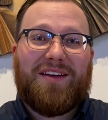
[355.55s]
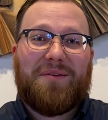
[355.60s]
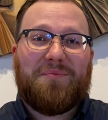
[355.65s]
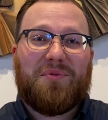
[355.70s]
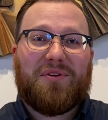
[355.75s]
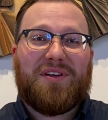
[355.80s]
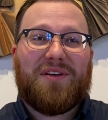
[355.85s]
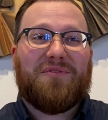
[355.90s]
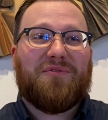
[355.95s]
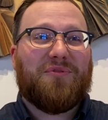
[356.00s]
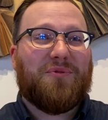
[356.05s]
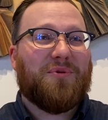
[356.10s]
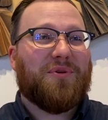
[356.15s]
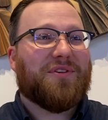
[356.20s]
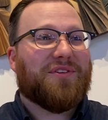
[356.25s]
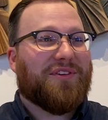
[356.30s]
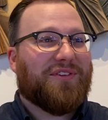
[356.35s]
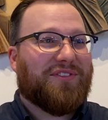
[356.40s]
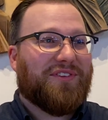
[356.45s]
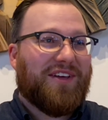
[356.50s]
I'm looking
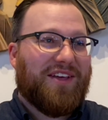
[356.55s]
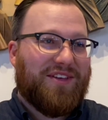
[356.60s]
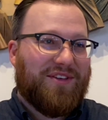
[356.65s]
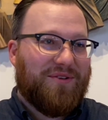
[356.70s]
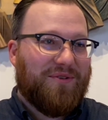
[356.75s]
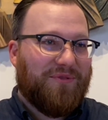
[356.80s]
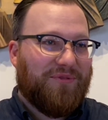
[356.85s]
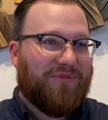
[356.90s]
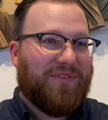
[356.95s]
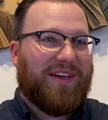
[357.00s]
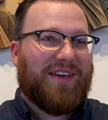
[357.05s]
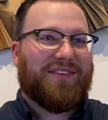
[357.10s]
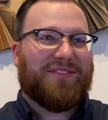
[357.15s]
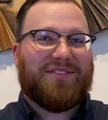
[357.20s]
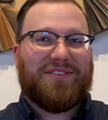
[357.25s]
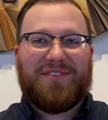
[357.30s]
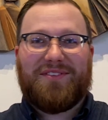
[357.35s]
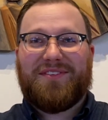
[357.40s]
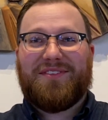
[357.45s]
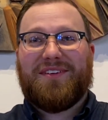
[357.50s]
forward to seeing your
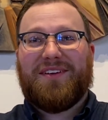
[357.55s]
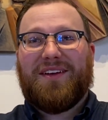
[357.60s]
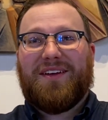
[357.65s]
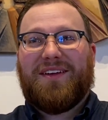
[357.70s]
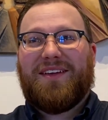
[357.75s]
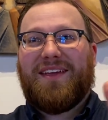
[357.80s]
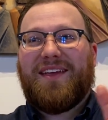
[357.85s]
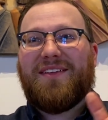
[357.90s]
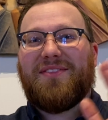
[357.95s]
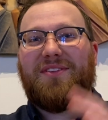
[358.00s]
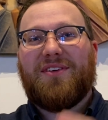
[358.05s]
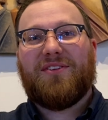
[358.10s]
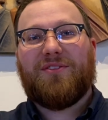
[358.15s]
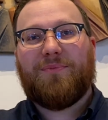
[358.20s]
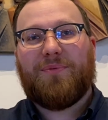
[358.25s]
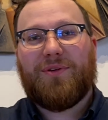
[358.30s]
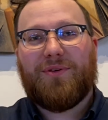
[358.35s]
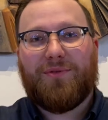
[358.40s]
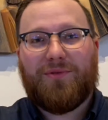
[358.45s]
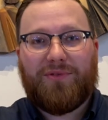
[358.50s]
faces in these
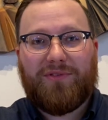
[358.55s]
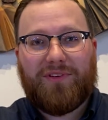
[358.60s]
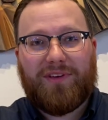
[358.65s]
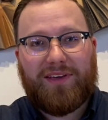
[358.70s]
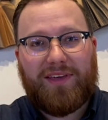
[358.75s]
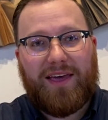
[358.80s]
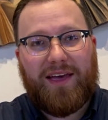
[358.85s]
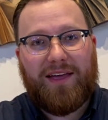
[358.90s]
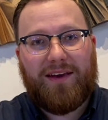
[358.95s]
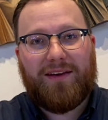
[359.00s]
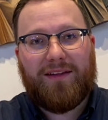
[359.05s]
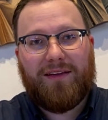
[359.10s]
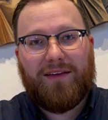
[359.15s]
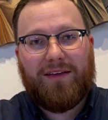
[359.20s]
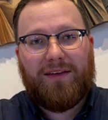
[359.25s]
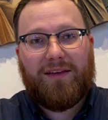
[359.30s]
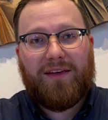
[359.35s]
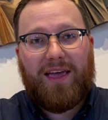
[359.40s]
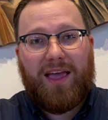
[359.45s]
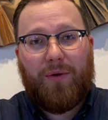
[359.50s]
pews again.
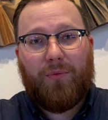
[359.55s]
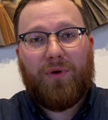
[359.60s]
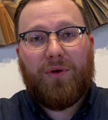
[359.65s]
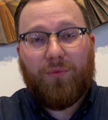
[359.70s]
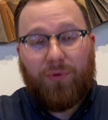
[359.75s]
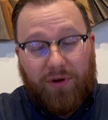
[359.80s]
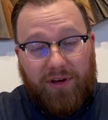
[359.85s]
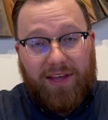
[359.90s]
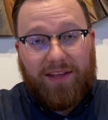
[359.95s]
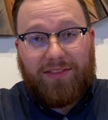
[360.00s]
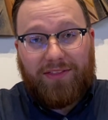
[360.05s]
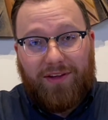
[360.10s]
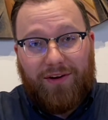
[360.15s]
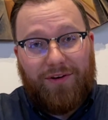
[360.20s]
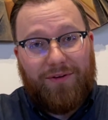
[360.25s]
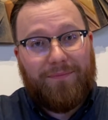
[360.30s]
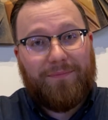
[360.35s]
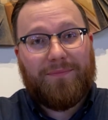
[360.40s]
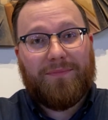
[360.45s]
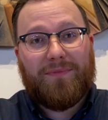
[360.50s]
And we will get
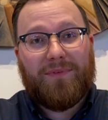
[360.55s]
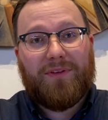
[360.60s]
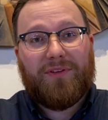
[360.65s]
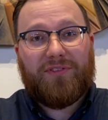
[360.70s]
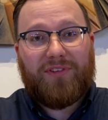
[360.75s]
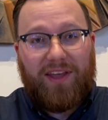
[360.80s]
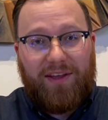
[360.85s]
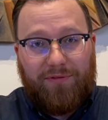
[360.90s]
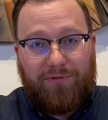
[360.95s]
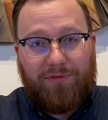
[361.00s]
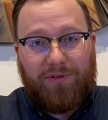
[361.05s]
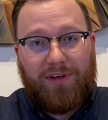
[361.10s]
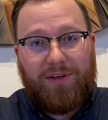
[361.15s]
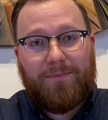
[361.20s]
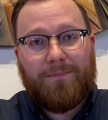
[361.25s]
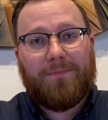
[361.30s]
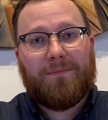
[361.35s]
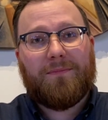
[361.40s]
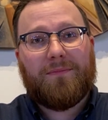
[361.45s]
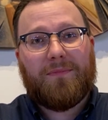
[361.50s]
there
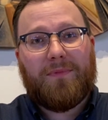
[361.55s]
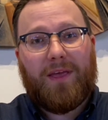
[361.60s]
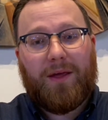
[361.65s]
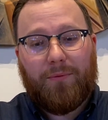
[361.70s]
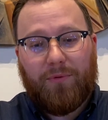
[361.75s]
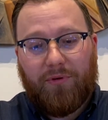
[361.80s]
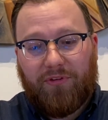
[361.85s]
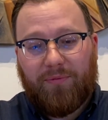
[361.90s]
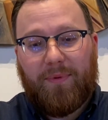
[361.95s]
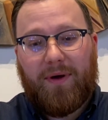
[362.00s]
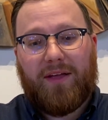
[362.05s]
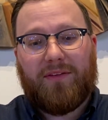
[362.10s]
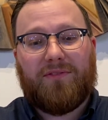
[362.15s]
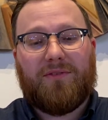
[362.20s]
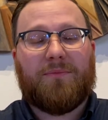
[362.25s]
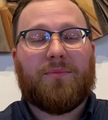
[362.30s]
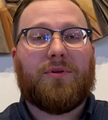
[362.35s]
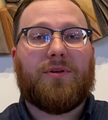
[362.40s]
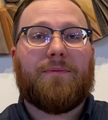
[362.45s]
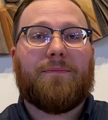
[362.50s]
safely and
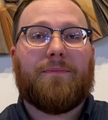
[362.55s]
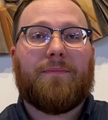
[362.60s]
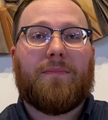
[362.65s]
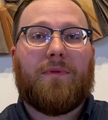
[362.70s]
responsibly.